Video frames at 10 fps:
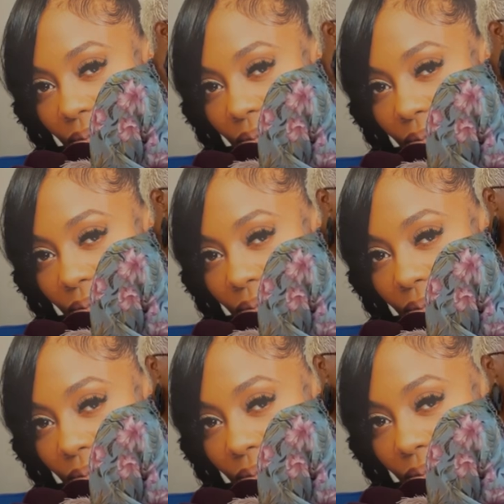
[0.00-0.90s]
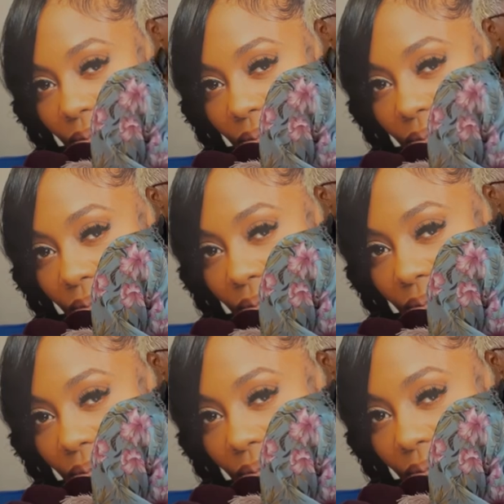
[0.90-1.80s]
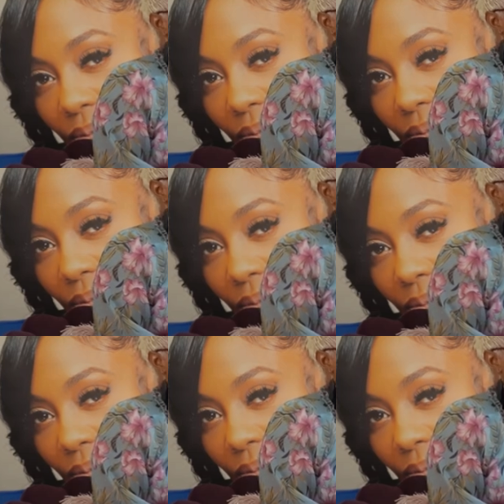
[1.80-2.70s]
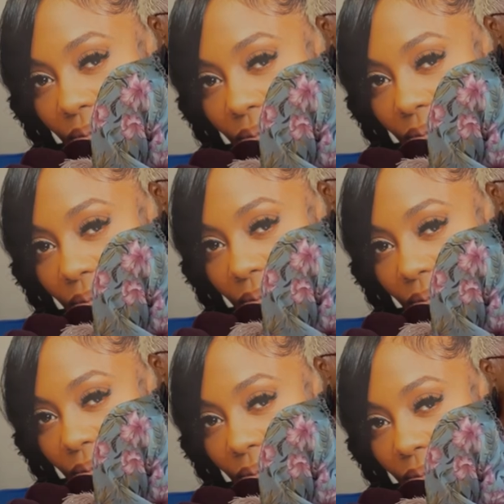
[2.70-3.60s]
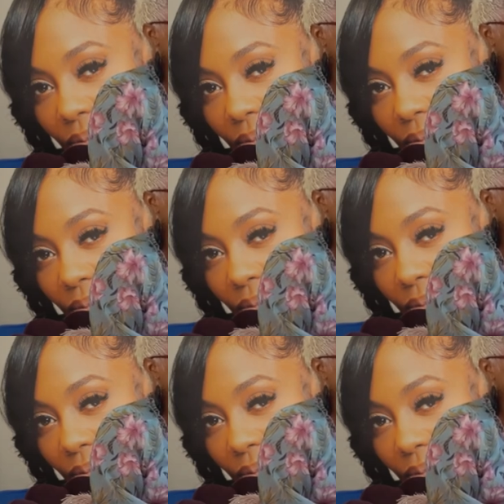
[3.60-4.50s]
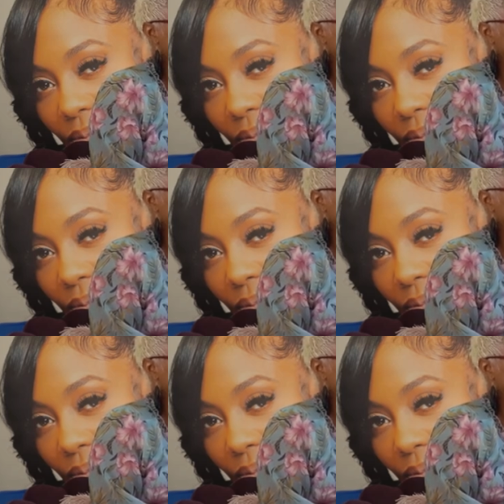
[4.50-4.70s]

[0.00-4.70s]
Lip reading: No words are spoken by the person on screen.